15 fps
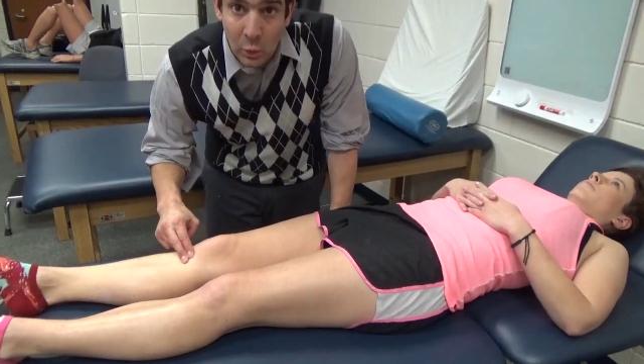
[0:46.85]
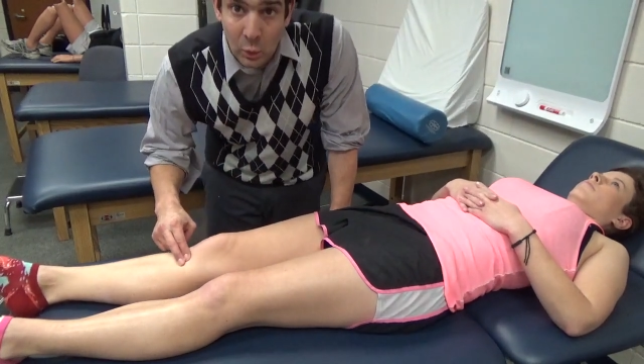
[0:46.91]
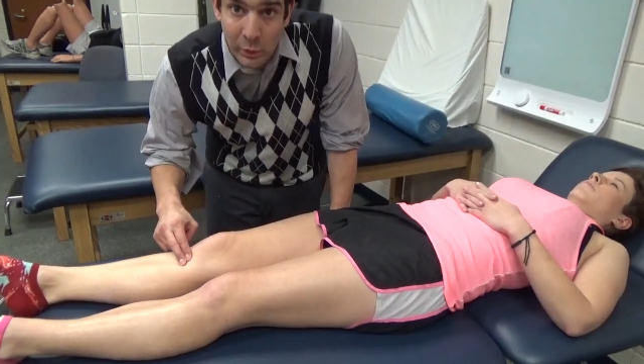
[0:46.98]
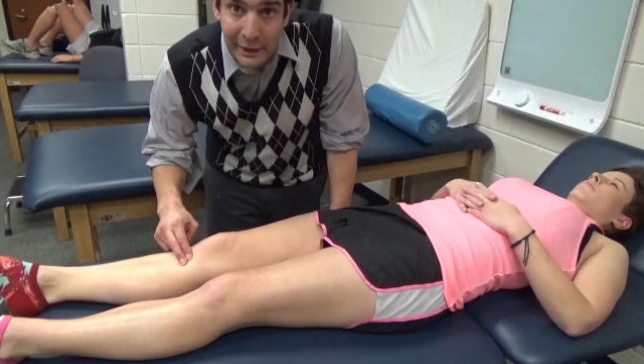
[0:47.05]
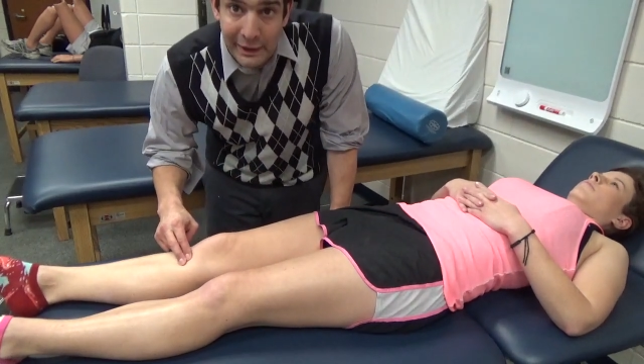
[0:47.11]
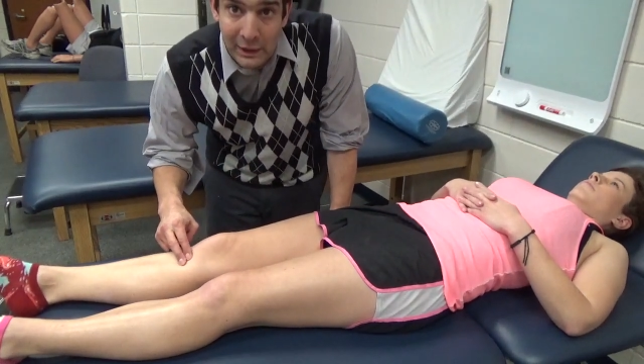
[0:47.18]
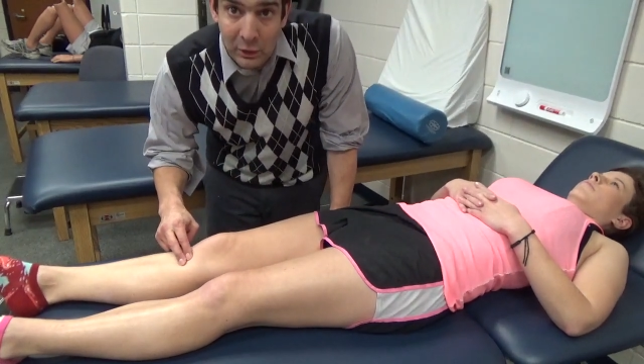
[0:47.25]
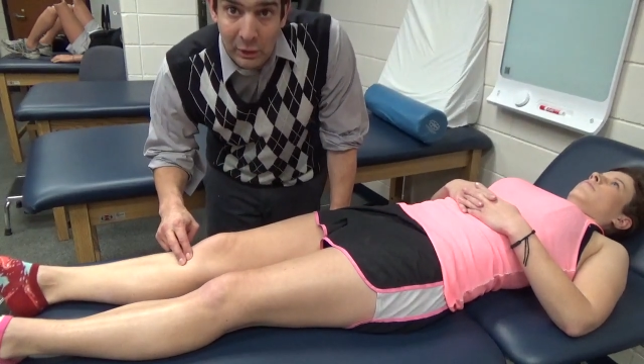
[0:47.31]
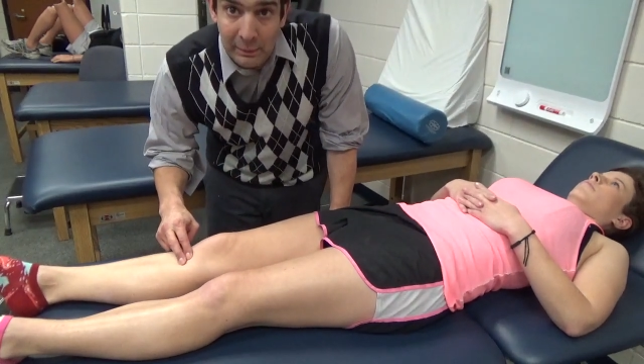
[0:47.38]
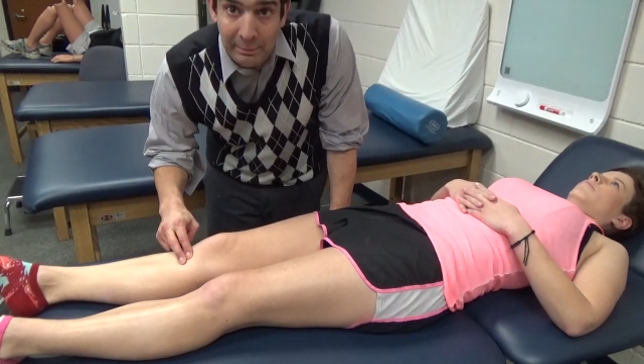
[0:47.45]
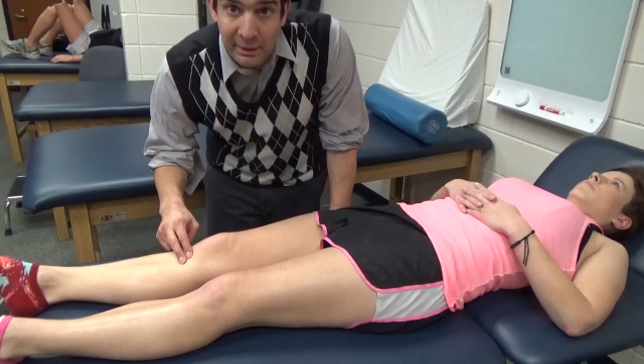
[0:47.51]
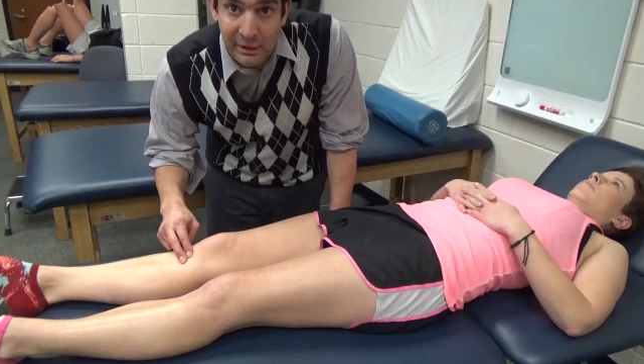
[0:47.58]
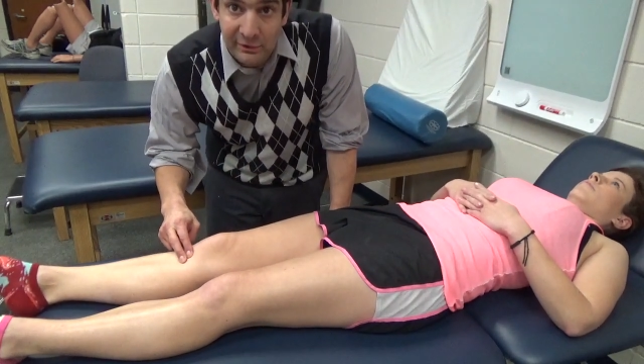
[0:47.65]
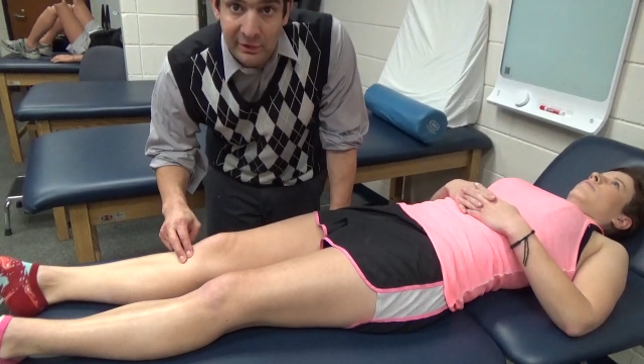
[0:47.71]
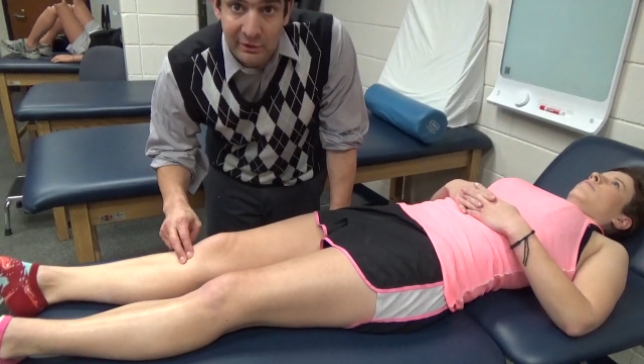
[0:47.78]
right here on
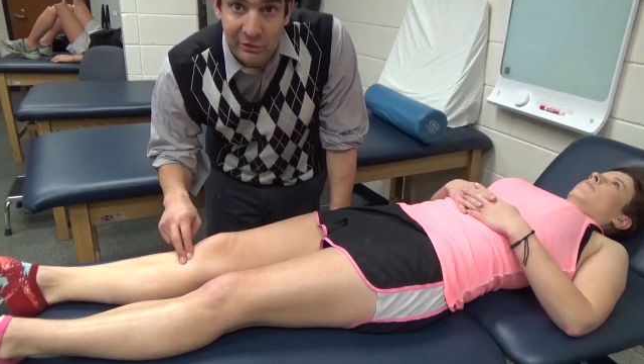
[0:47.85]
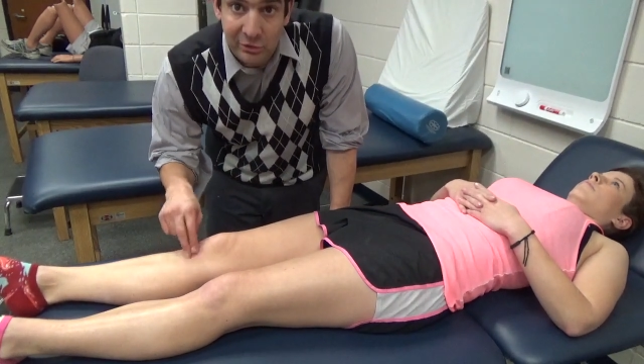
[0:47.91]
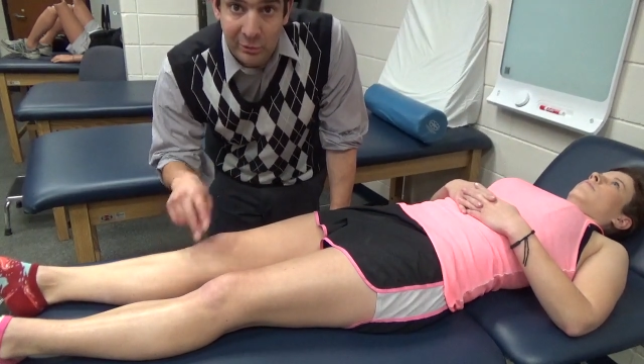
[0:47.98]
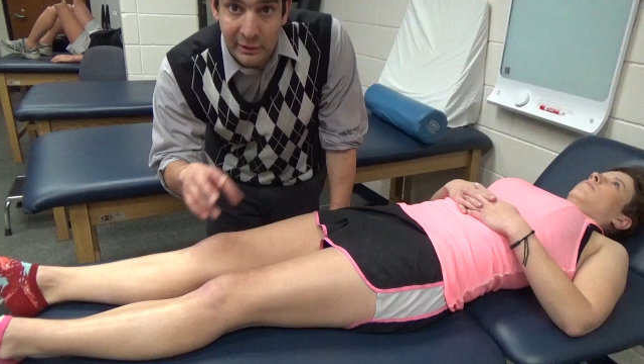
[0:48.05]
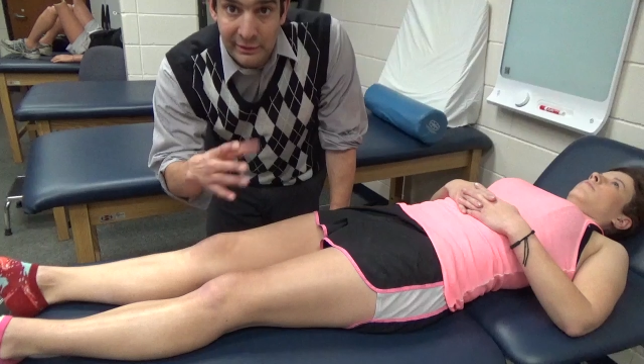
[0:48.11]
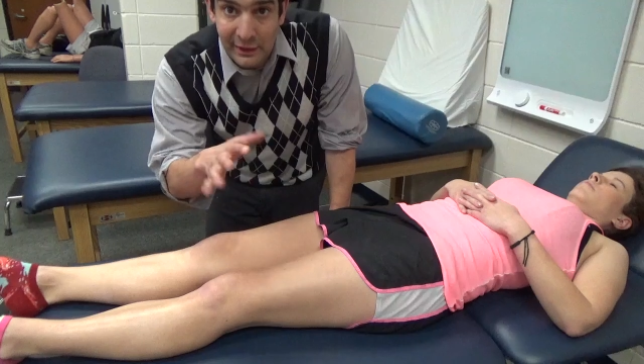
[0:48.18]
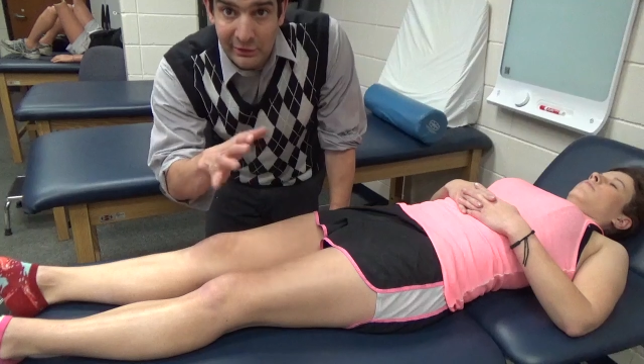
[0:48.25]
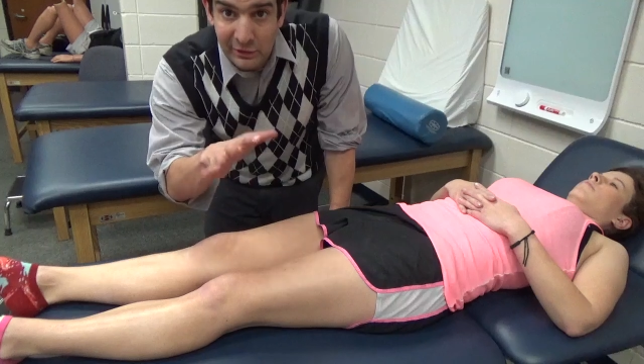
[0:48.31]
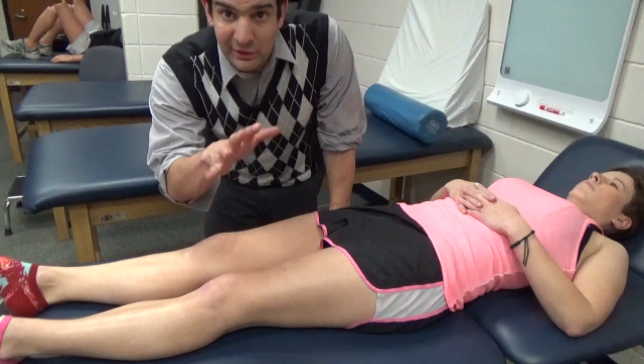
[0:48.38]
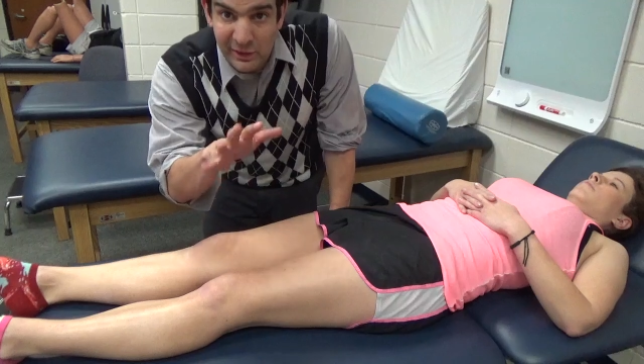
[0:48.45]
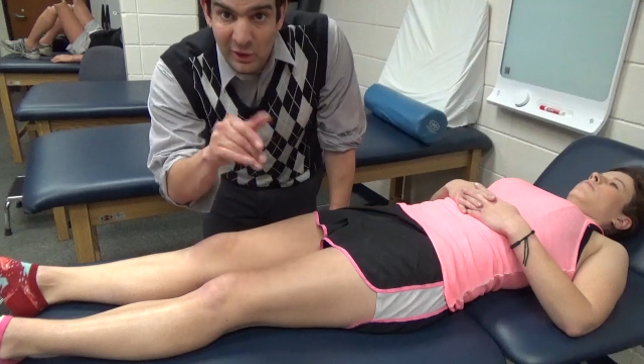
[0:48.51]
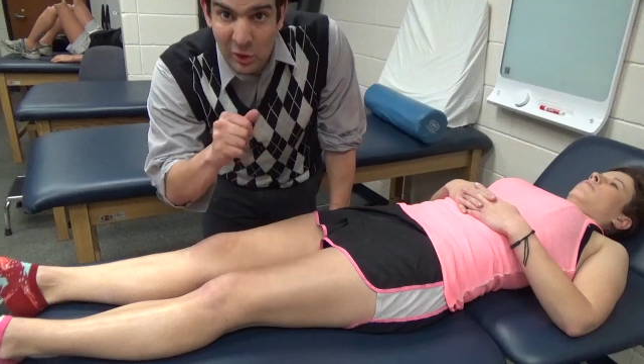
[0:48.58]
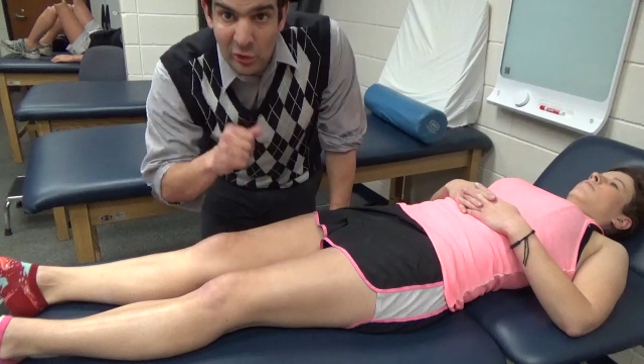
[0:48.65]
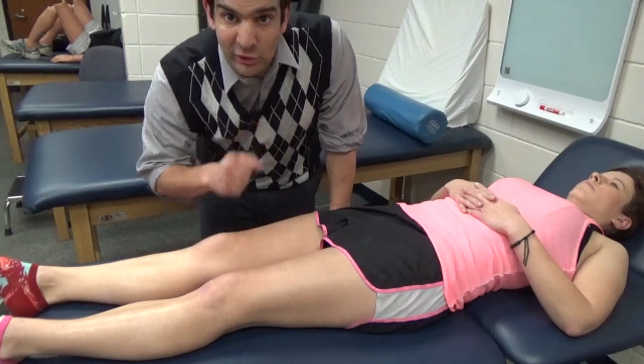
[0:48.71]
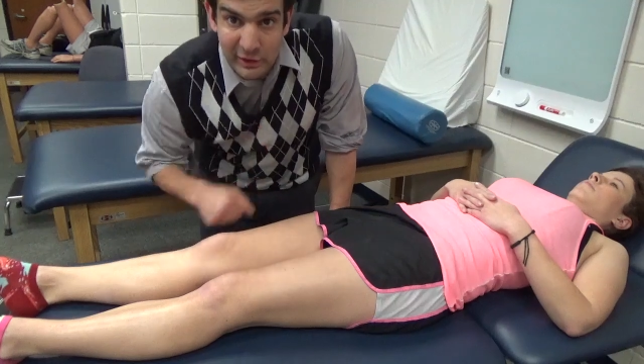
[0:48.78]
pes anserine. That's like
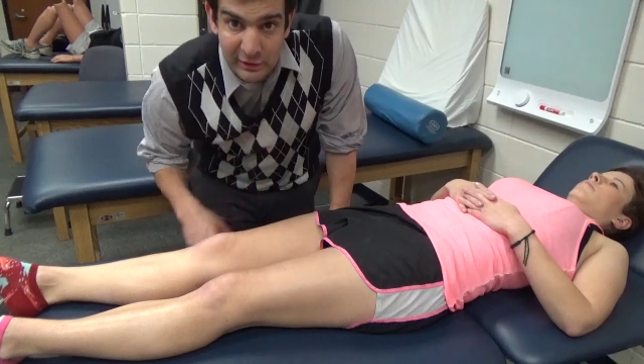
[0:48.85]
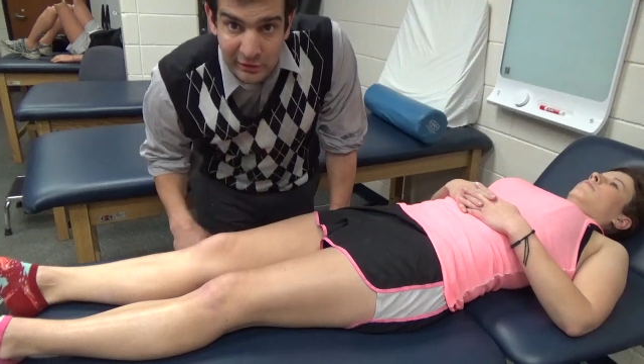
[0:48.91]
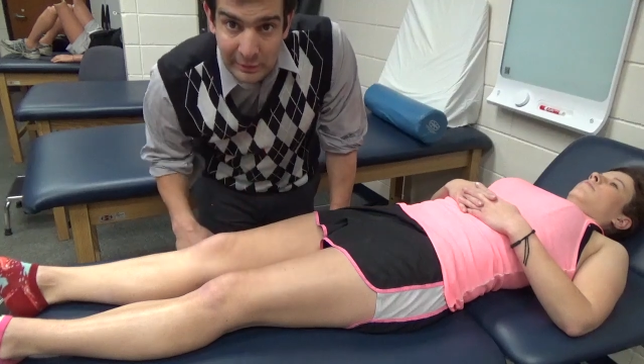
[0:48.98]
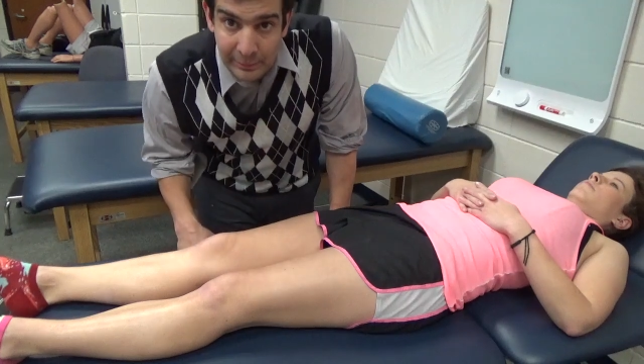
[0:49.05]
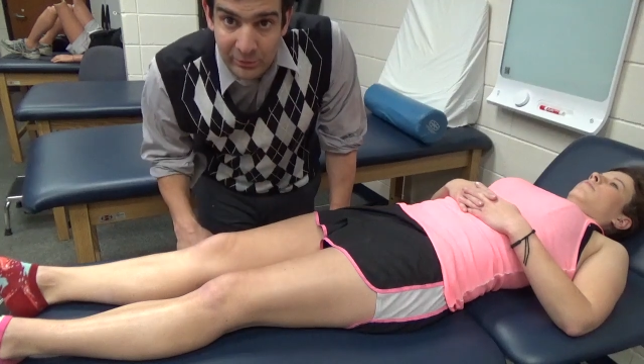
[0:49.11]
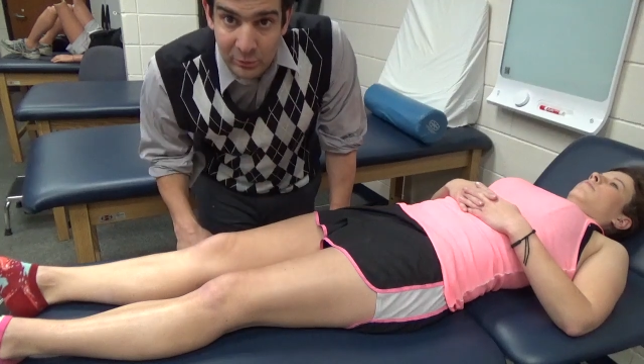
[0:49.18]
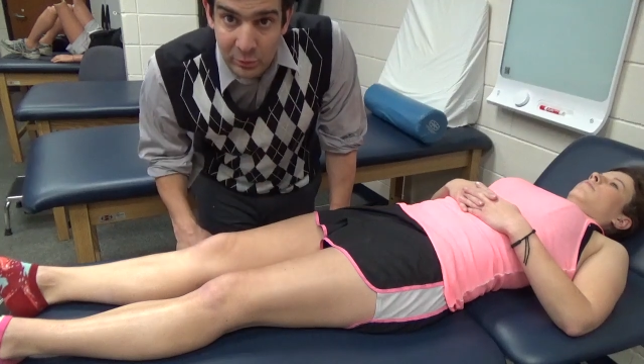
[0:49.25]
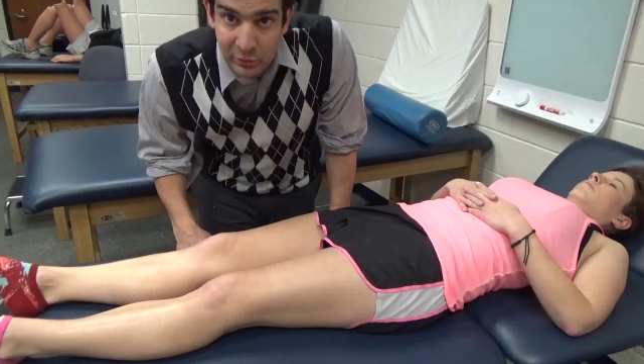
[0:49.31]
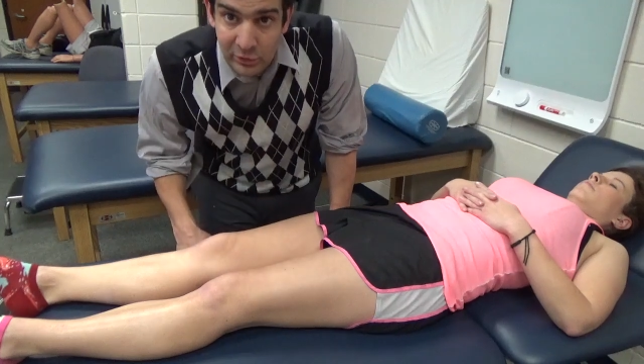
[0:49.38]
the only exception we're